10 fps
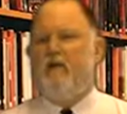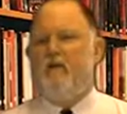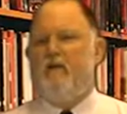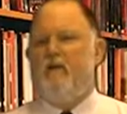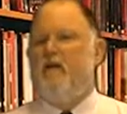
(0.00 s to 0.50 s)

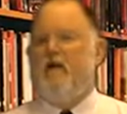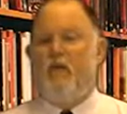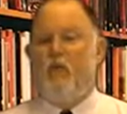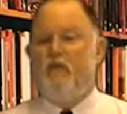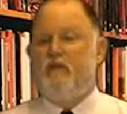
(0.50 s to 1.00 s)
there.
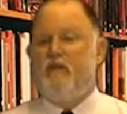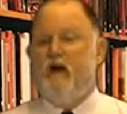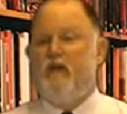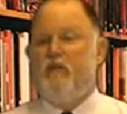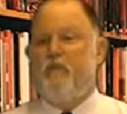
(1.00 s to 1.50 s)
Now, what's this
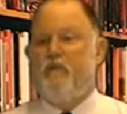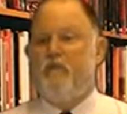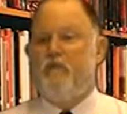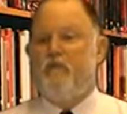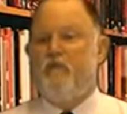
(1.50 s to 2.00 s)
got to do with
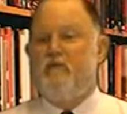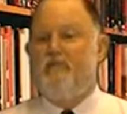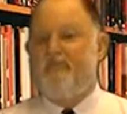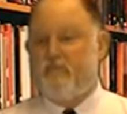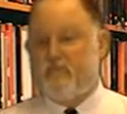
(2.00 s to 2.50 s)
business?
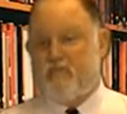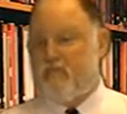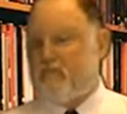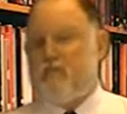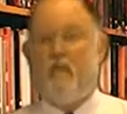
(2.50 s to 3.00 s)

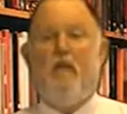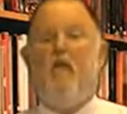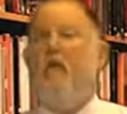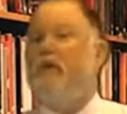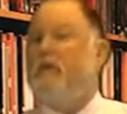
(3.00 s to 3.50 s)

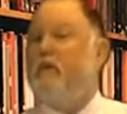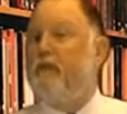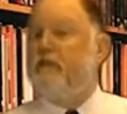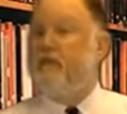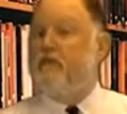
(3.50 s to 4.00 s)
Your
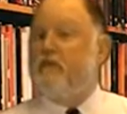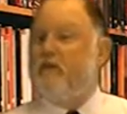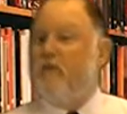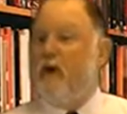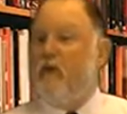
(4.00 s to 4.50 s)
business is a
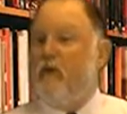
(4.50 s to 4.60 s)
spider